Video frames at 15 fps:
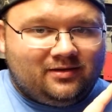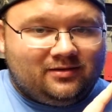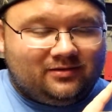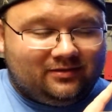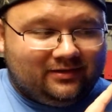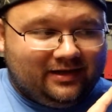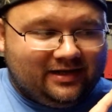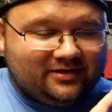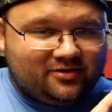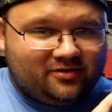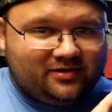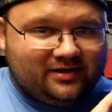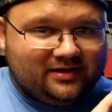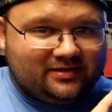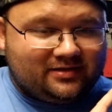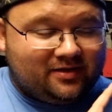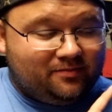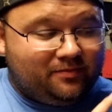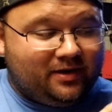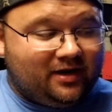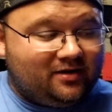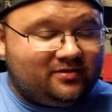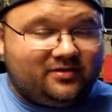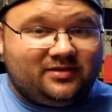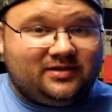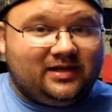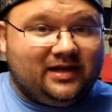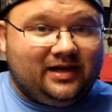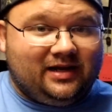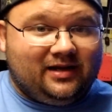LaserDisc compared to,
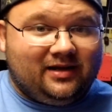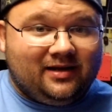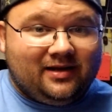say,